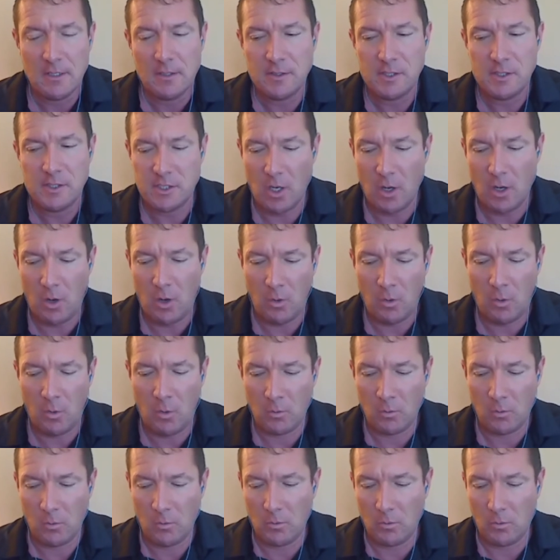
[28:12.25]

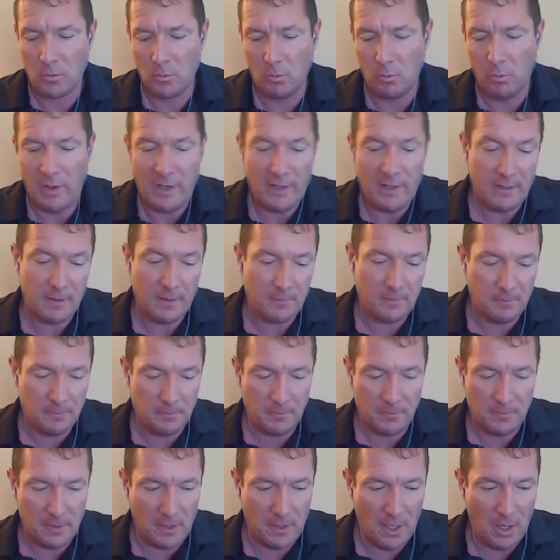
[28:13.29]
So when the
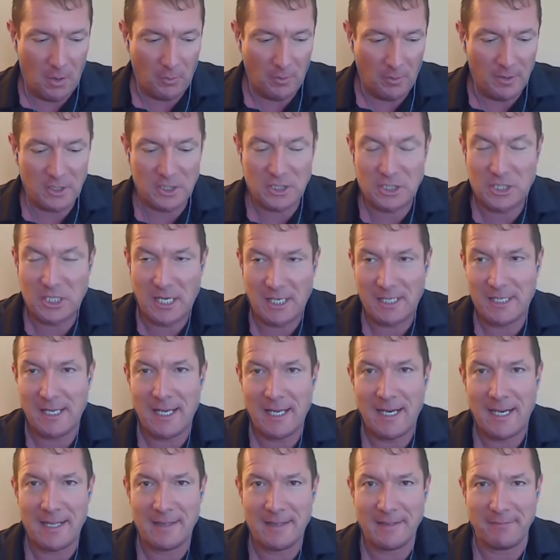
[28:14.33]
shit
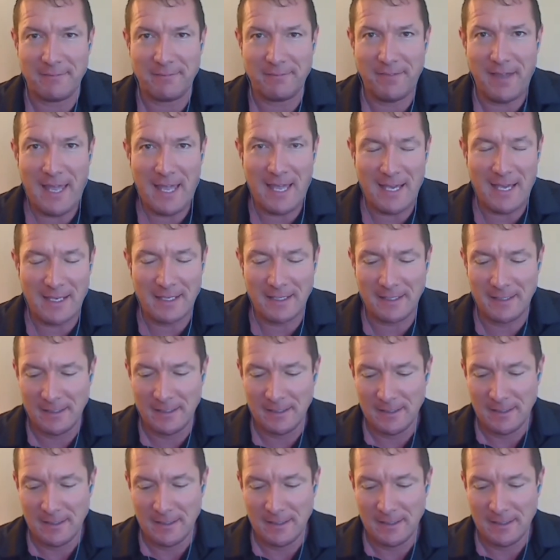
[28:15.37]
did hit the fan,